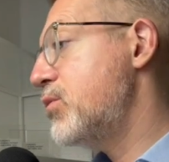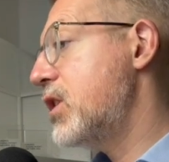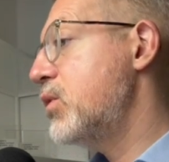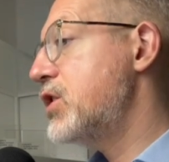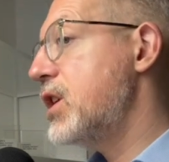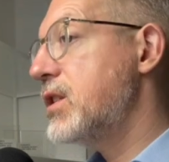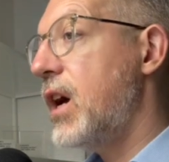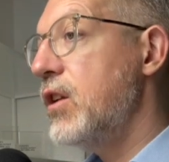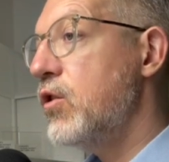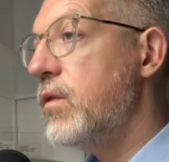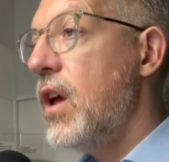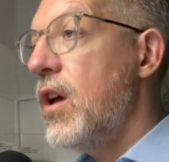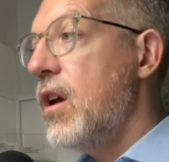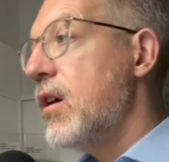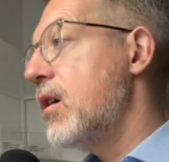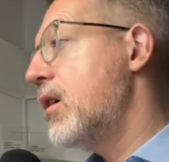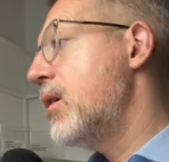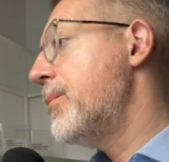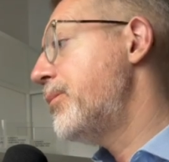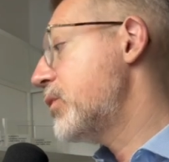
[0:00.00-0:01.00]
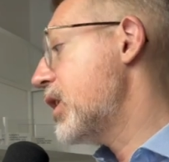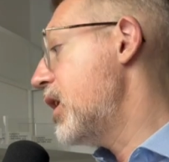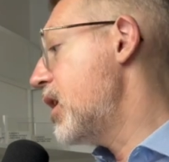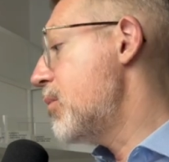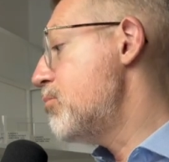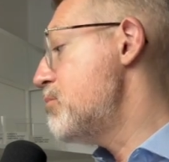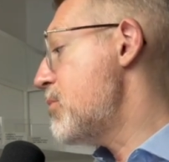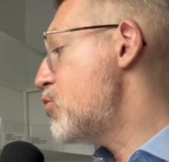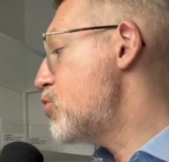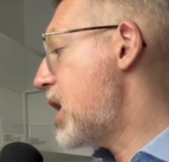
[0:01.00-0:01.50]
Exactly. And they also
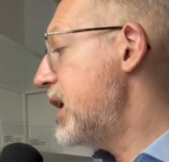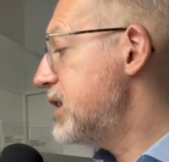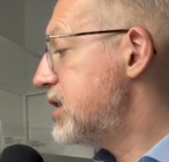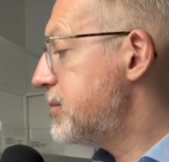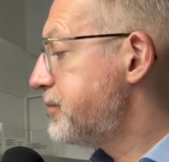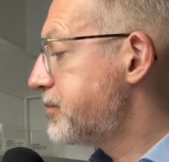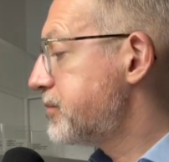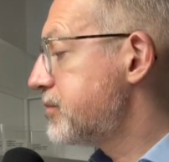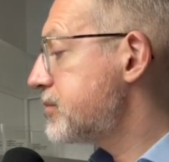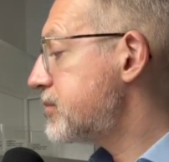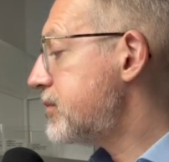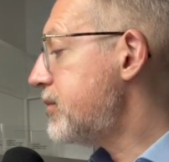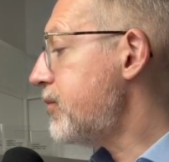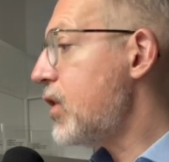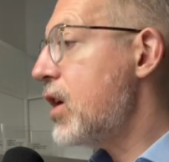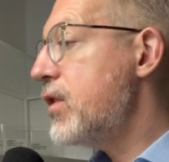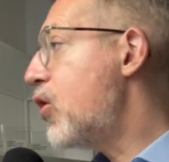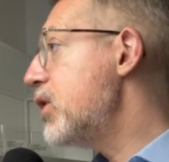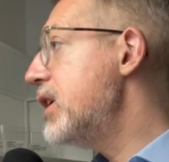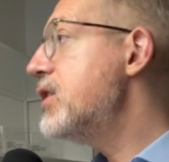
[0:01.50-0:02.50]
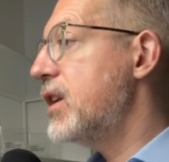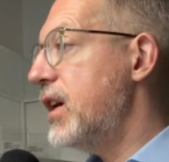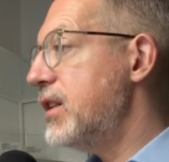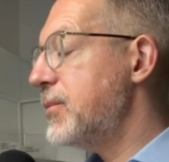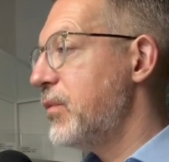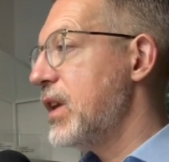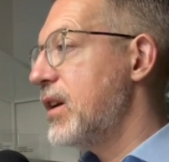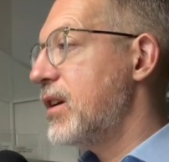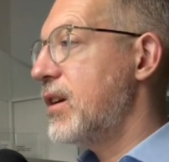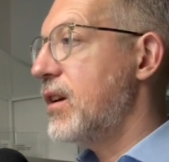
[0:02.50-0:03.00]
showed how you can use
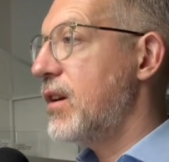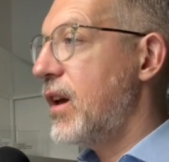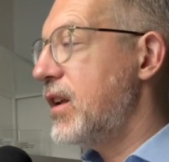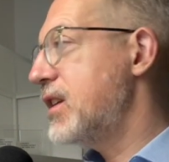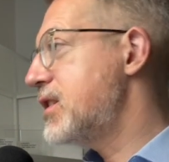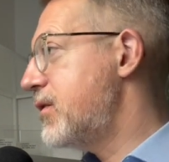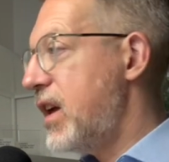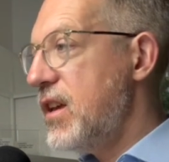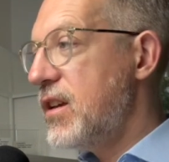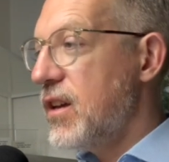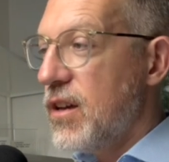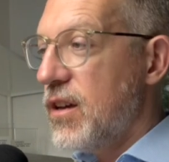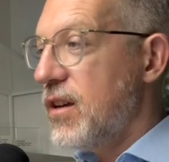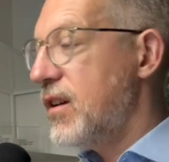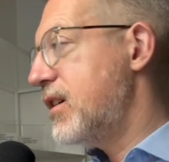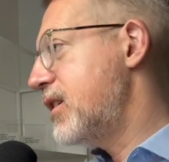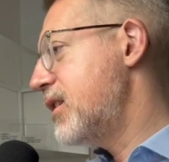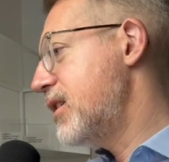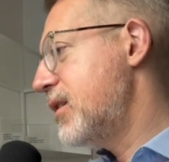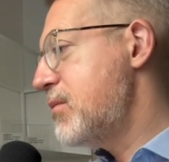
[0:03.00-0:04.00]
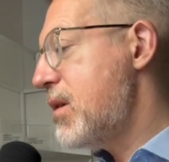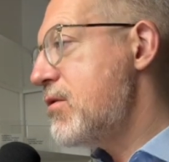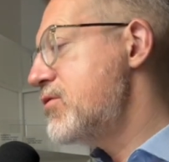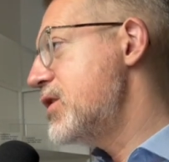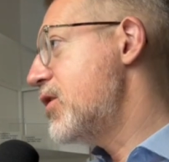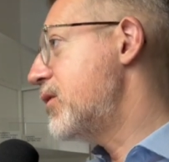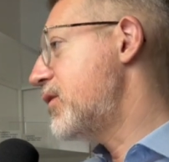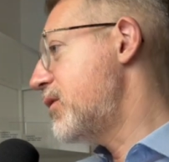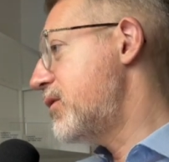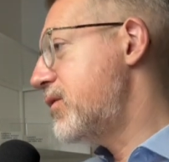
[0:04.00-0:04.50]
AI to brainstorm the
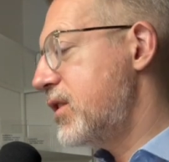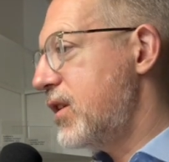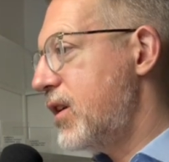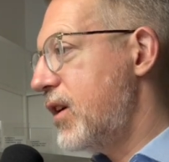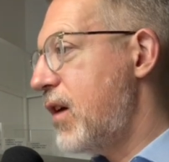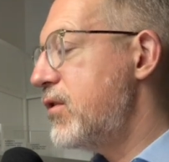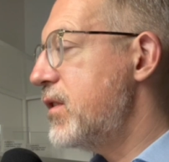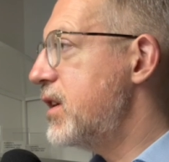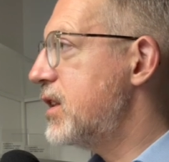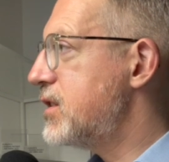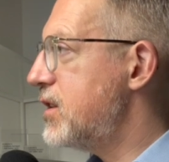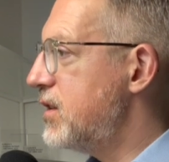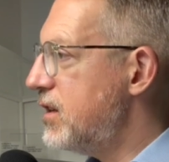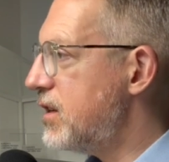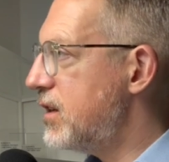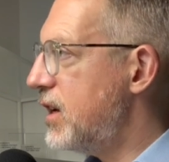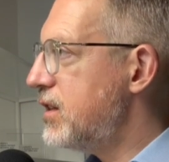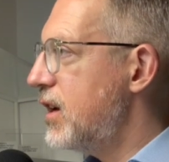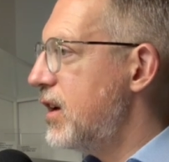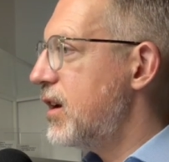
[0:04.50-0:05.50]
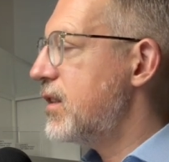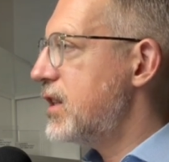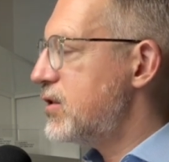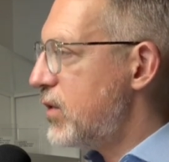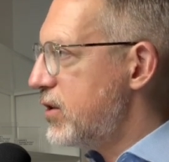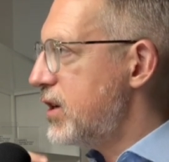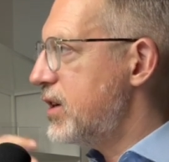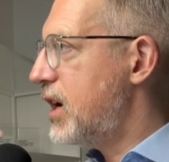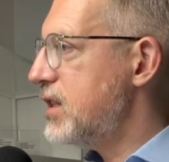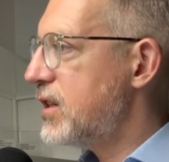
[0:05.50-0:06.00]
technical effects of your
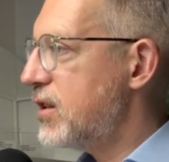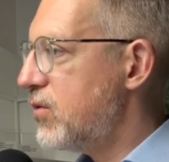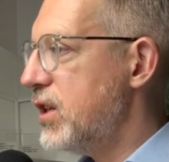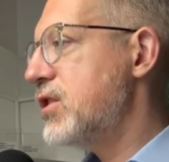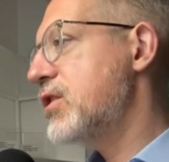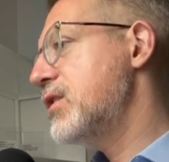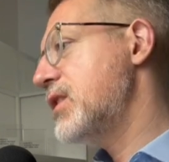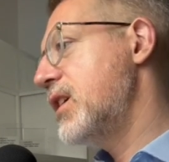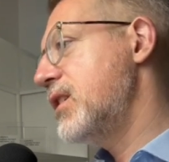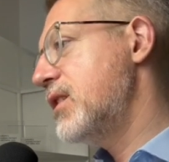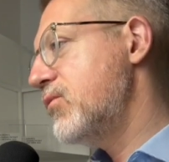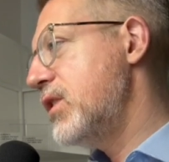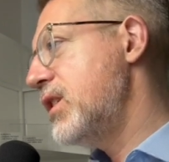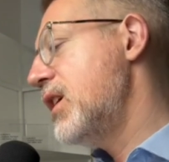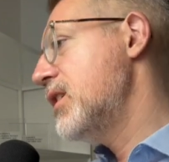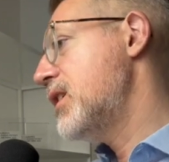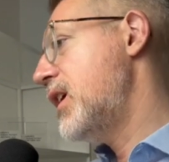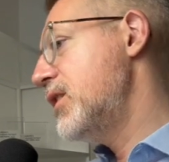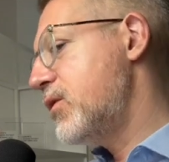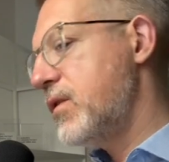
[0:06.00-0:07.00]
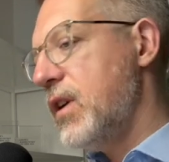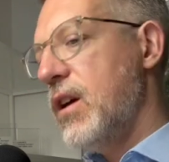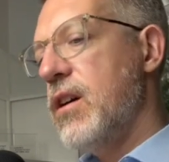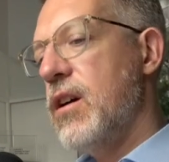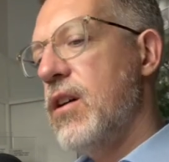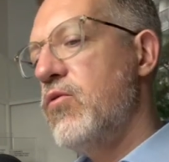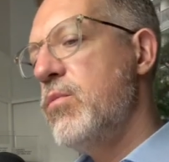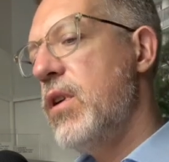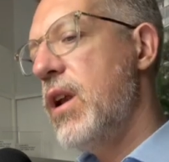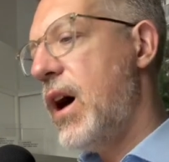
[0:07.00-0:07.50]
invention. Like what are the specific
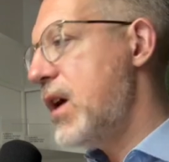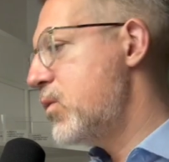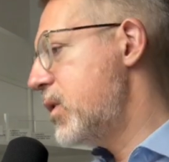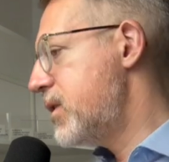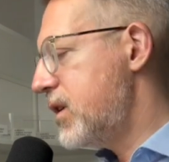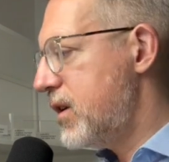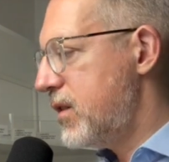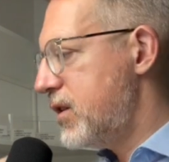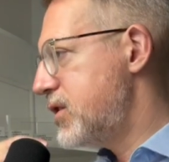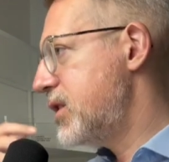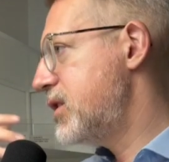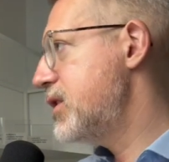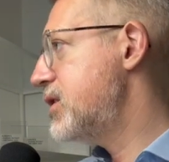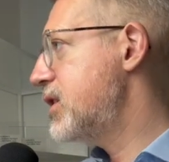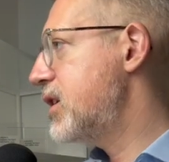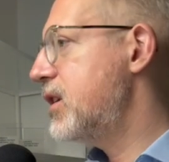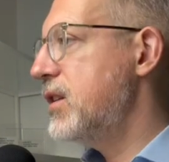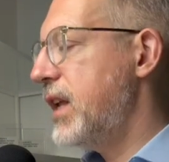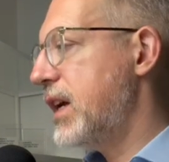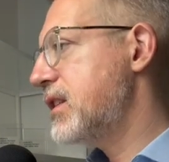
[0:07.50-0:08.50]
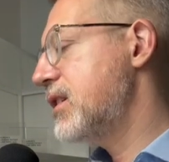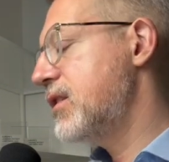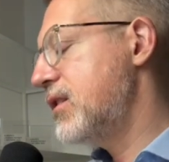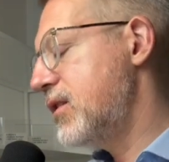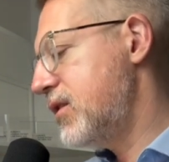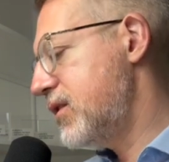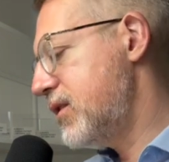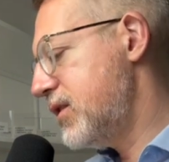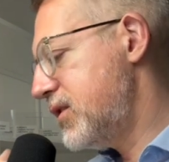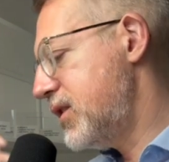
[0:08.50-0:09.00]
outcomes or benefits that
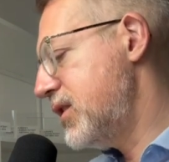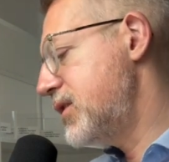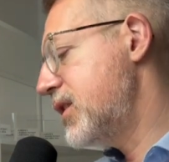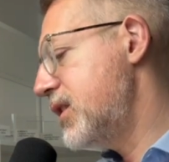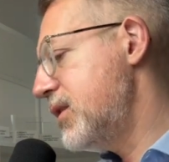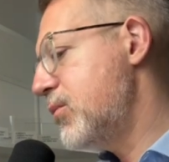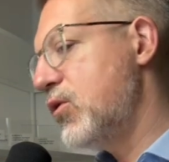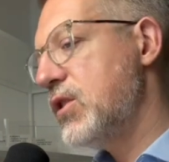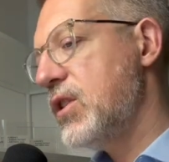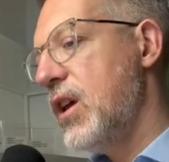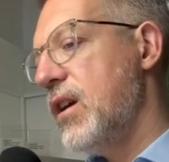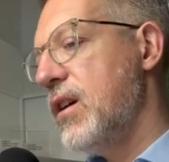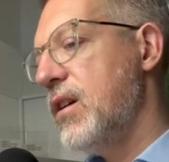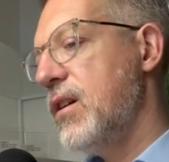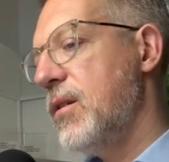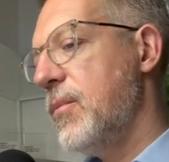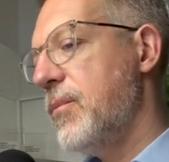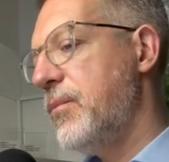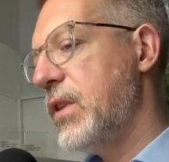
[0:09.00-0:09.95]
result from your invention?